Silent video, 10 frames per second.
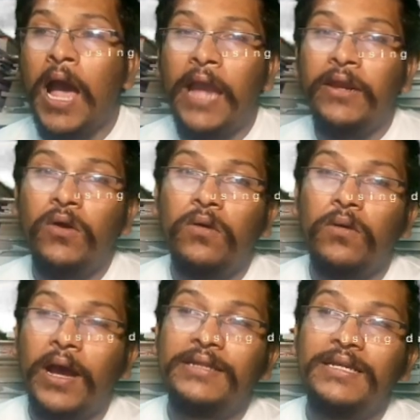I
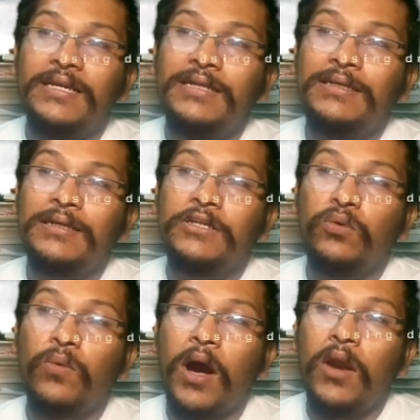think
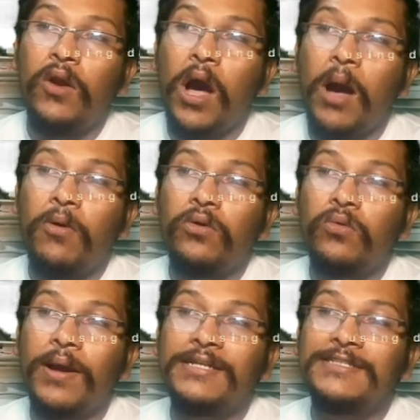you all know about
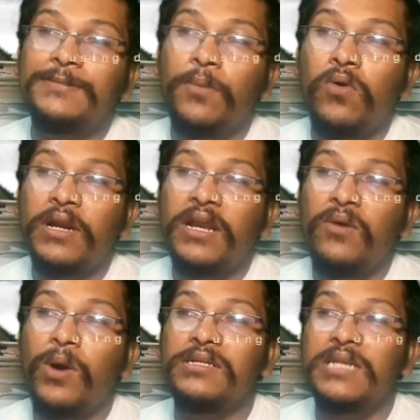what is poultry,
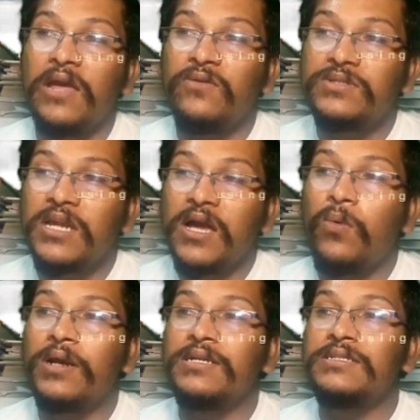what is livestock,
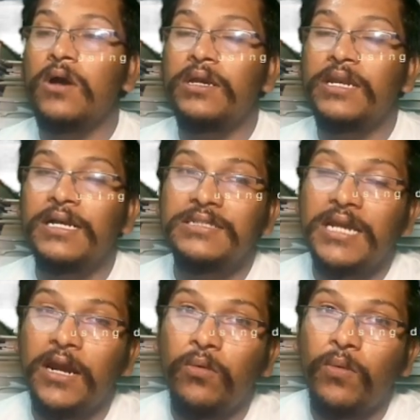what is horticulture,
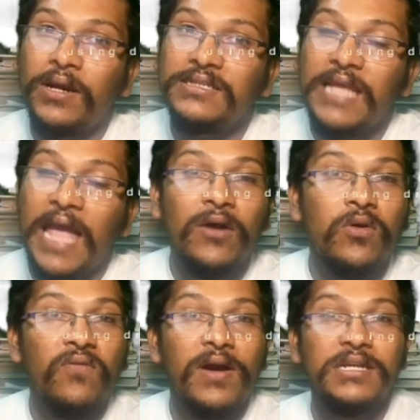and what is
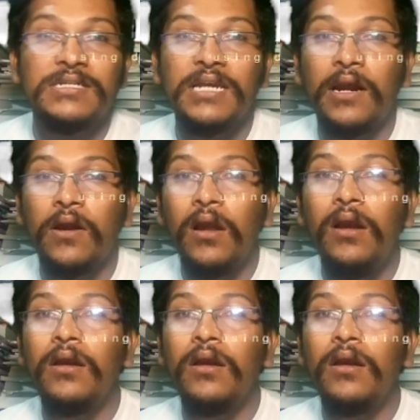agroforestry and all.